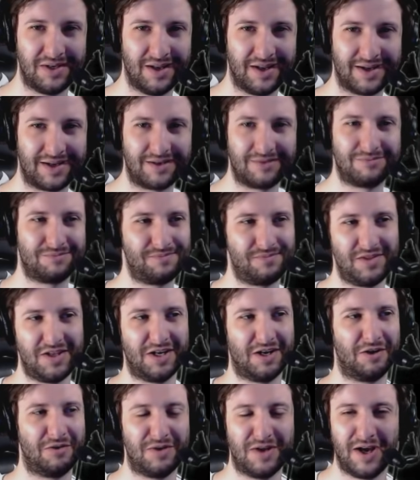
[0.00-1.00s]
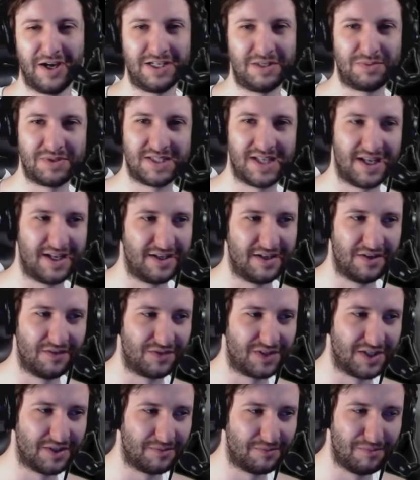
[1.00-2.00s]
like, you know, 90%
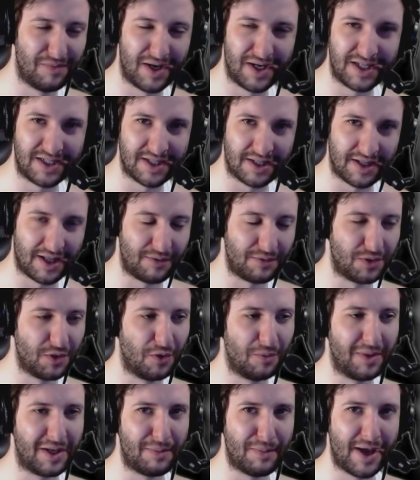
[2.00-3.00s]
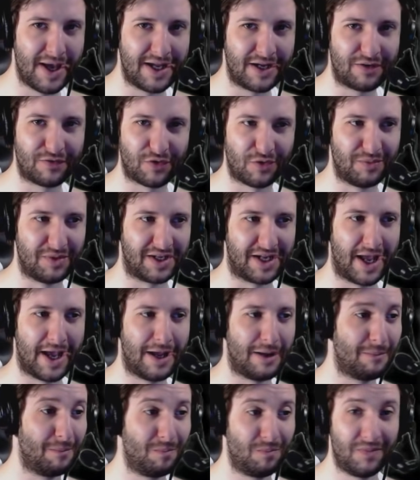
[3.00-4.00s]
of the money that they would normally make from the
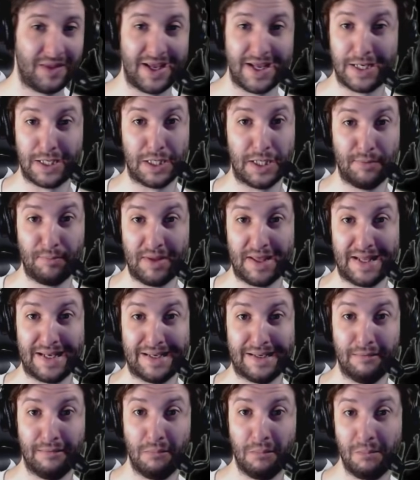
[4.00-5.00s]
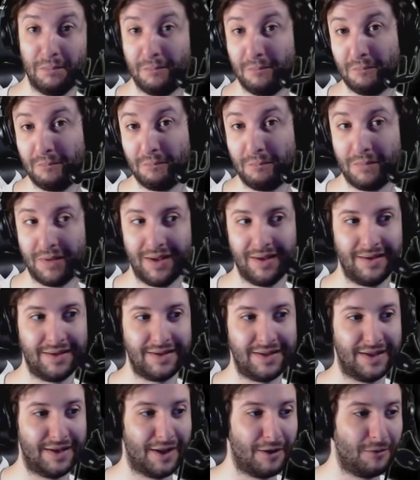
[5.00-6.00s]
game in the bin,
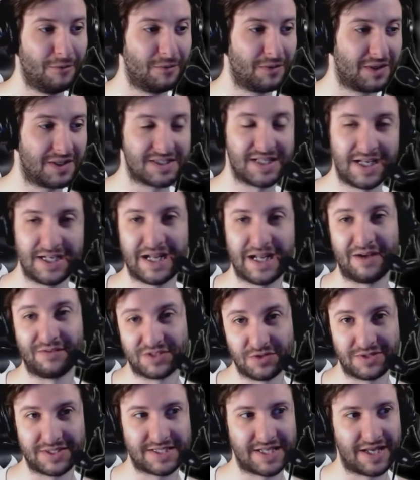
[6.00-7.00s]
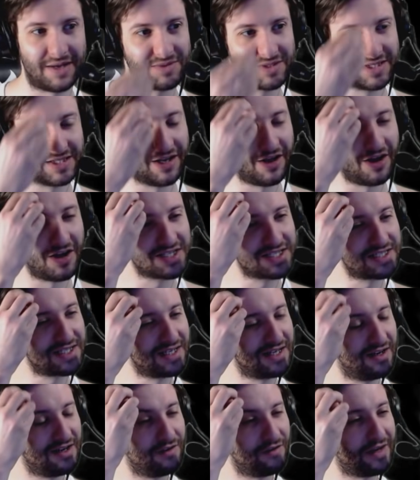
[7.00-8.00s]
you know, because they'd have to accept the loss
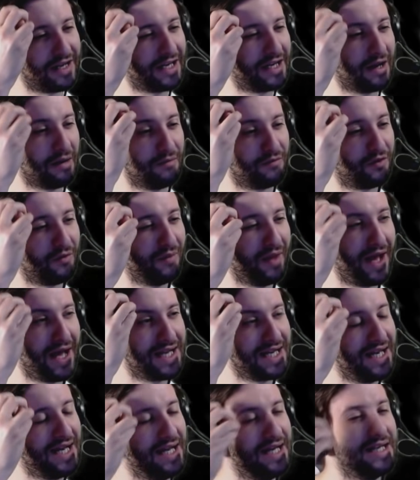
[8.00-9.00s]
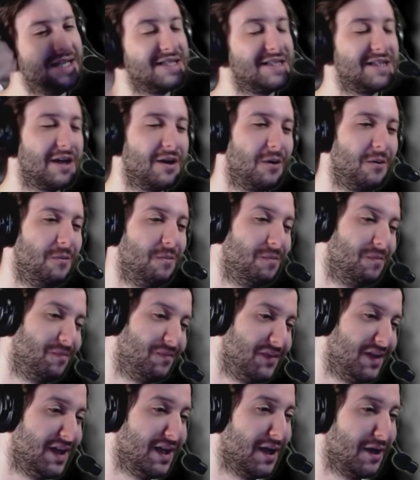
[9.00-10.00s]
of income from that. So,
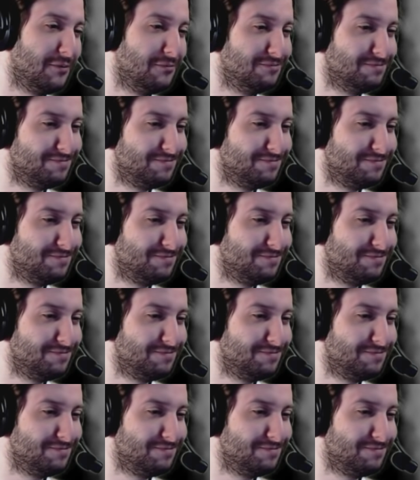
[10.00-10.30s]
you know,